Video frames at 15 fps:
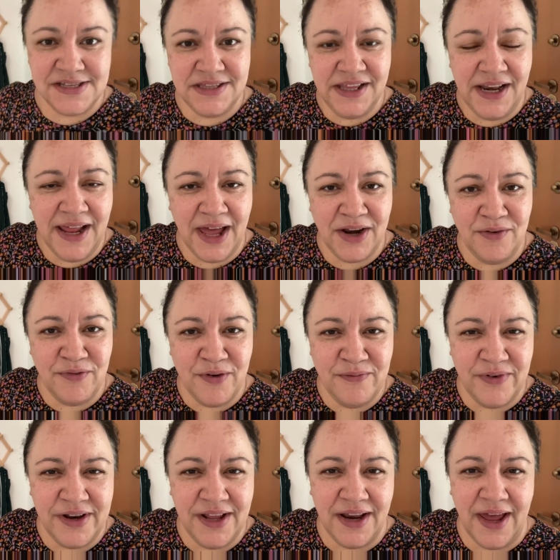Liliana from
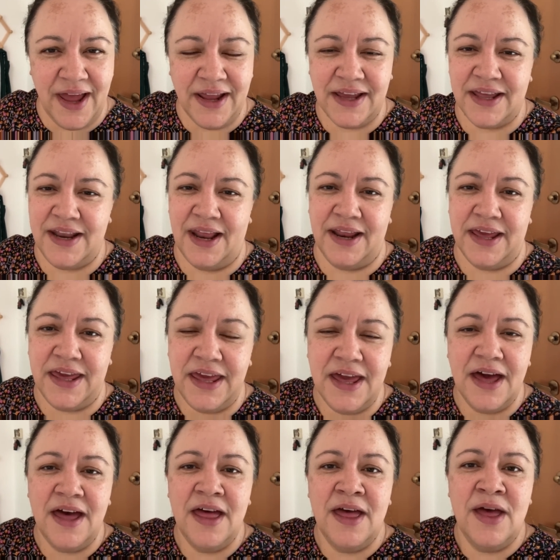Vanilla and Canela
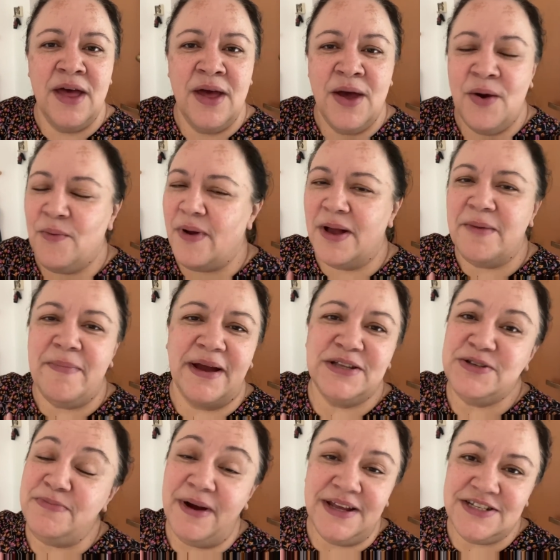here welcome back to
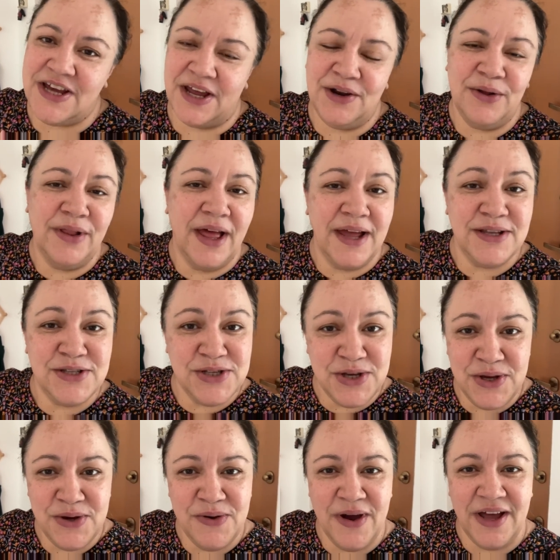my channel and
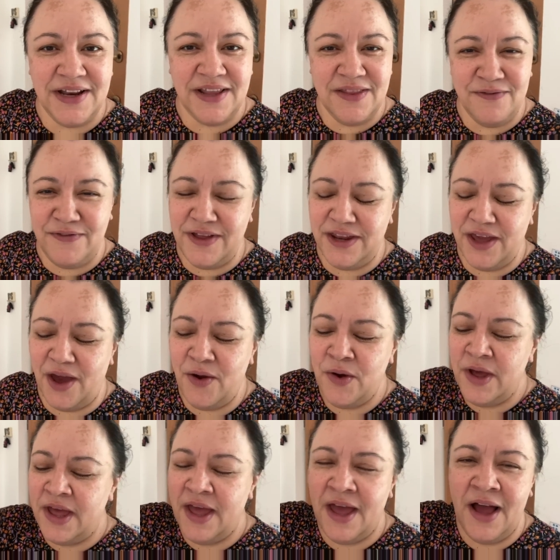to another video
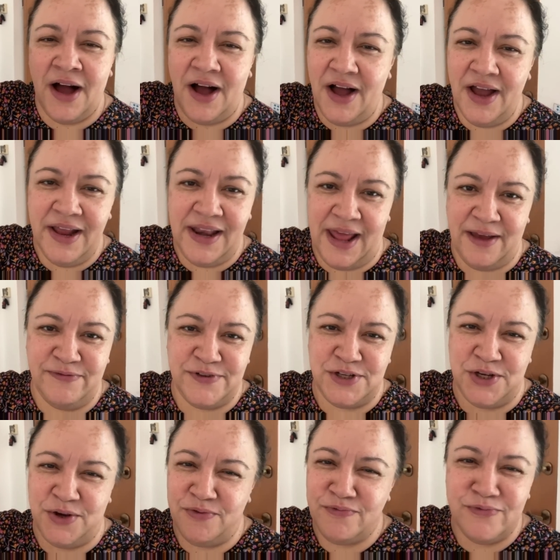I left
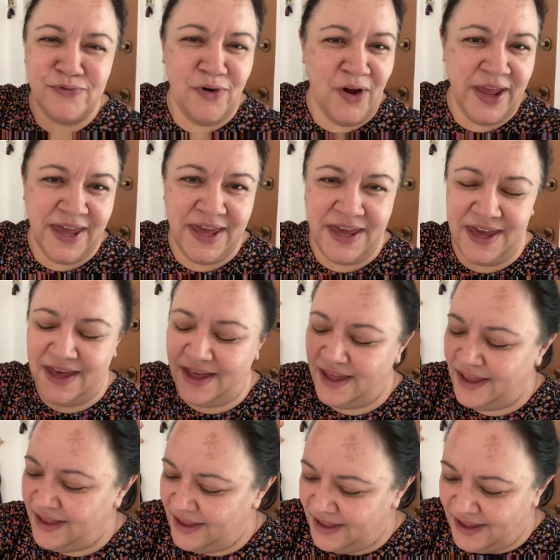you right
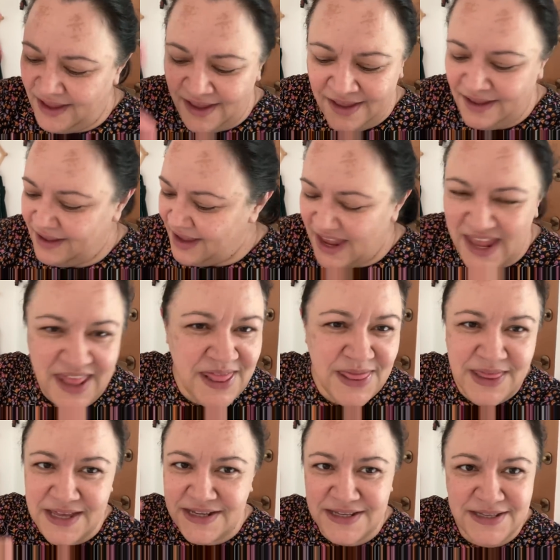here in
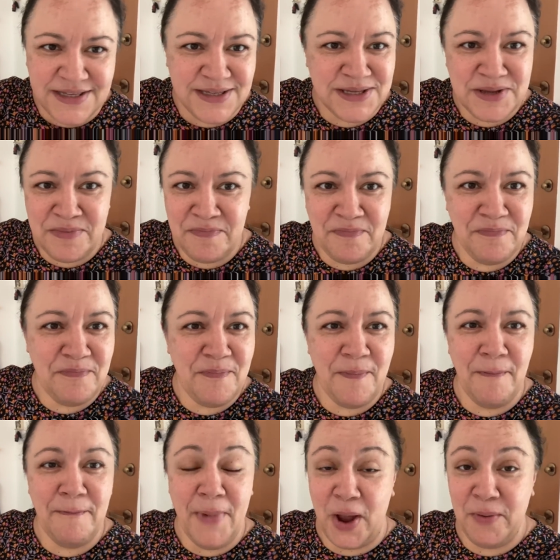this
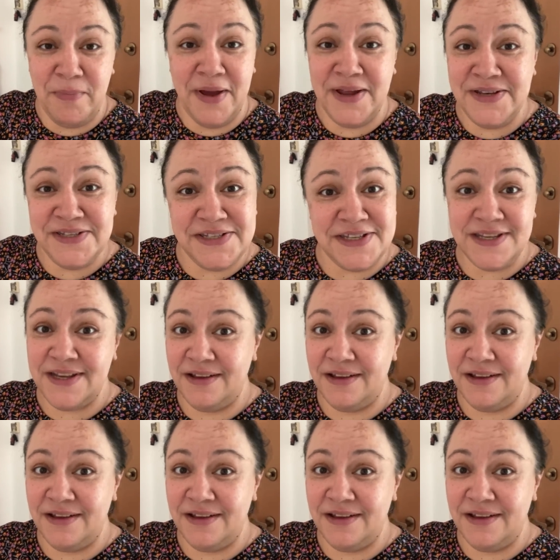moment